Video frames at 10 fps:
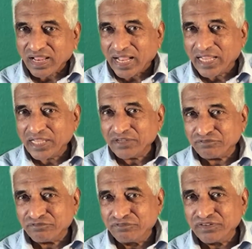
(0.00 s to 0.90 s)
I
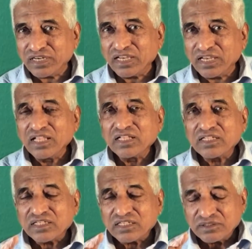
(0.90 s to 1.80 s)
will.
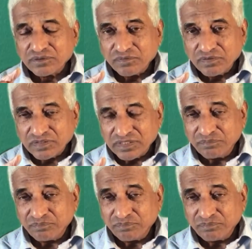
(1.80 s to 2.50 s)
He